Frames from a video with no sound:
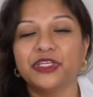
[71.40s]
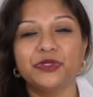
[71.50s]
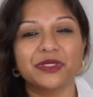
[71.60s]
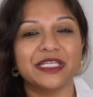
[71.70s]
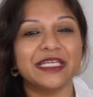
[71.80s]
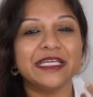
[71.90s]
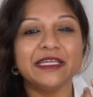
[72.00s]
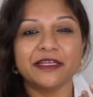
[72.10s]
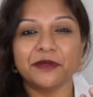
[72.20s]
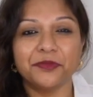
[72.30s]
you can
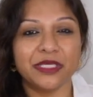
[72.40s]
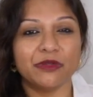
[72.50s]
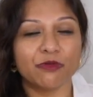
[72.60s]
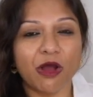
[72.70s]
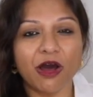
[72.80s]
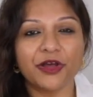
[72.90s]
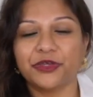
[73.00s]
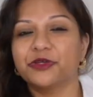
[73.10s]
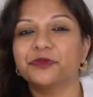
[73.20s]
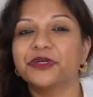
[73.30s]
eat a beet raw,
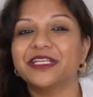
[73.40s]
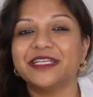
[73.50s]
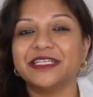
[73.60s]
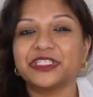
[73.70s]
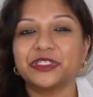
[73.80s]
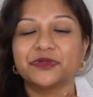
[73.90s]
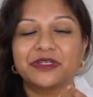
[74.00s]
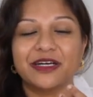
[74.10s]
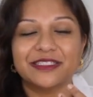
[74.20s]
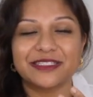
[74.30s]
you can put it
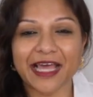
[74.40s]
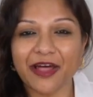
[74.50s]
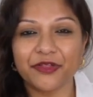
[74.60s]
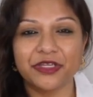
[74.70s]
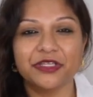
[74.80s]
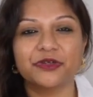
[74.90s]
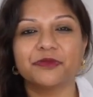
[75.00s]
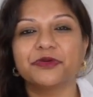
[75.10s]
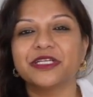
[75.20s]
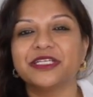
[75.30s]
into a salad, you
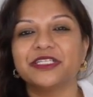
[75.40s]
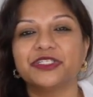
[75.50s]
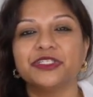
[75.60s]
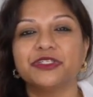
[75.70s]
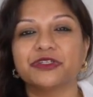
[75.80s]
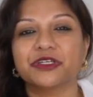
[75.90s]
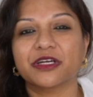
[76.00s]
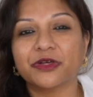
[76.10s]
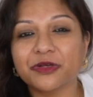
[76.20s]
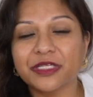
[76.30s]
can put it into your
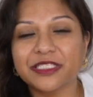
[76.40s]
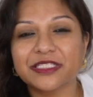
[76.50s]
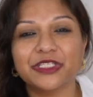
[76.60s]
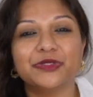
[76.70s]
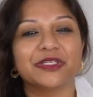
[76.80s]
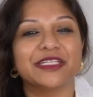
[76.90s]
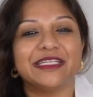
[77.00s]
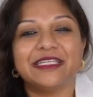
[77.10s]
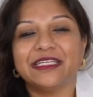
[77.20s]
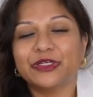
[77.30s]
curries, you can
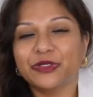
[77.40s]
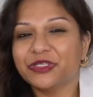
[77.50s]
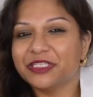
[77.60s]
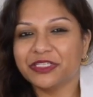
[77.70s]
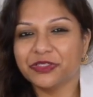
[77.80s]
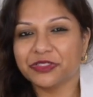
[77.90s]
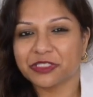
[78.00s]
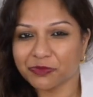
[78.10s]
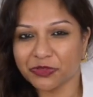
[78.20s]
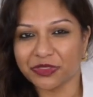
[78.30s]
include it in your
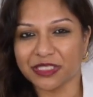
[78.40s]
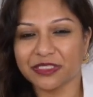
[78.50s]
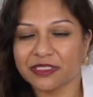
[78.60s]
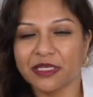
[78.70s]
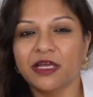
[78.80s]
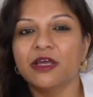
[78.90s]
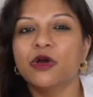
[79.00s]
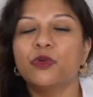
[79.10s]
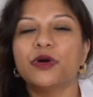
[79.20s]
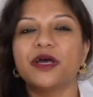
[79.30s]
smoothies.
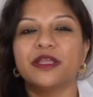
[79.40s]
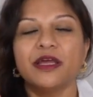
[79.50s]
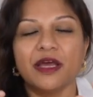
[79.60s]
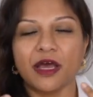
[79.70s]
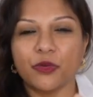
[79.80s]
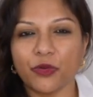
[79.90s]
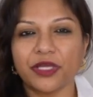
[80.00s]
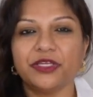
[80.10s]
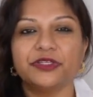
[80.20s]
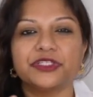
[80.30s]
What I
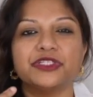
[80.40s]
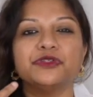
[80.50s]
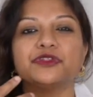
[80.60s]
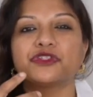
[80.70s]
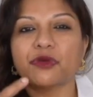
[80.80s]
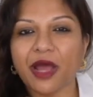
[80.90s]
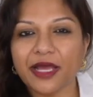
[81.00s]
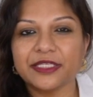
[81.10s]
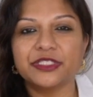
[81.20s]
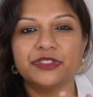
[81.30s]
want you to
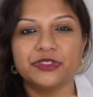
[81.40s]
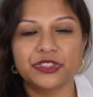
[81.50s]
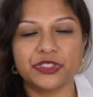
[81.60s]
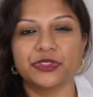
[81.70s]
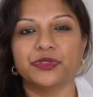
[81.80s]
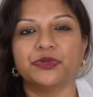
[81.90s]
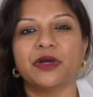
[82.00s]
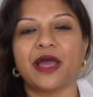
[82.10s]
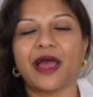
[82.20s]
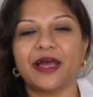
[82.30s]
try to do
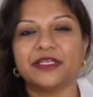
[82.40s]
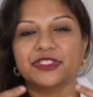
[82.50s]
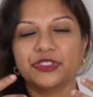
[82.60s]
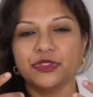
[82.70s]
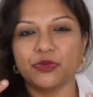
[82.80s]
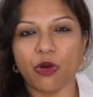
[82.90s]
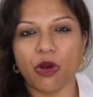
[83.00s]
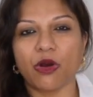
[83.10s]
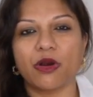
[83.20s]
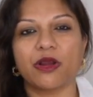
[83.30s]
as you
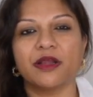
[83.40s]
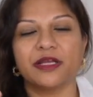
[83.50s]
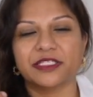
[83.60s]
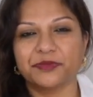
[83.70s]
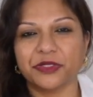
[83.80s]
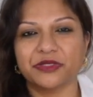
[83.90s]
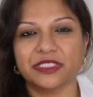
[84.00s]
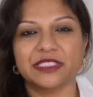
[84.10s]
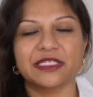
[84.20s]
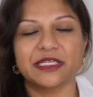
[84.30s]
are
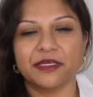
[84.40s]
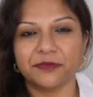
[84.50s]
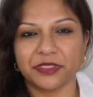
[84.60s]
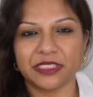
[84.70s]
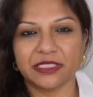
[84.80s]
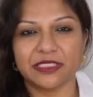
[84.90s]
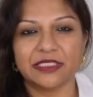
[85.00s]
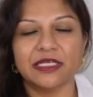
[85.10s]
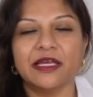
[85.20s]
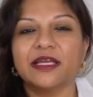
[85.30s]
experiencing impotence